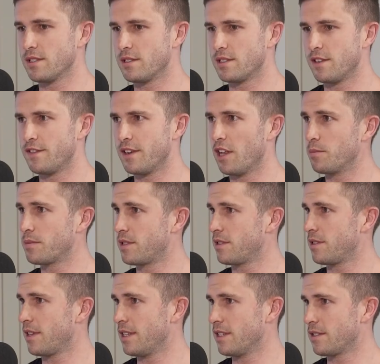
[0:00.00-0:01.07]
wasn't
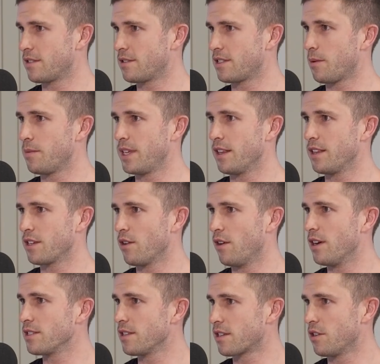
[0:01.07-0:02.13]
developed as some of the other
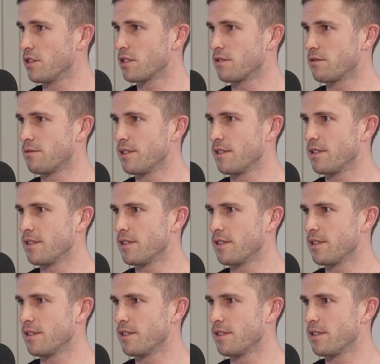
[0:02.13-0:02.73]
guys. Like, I was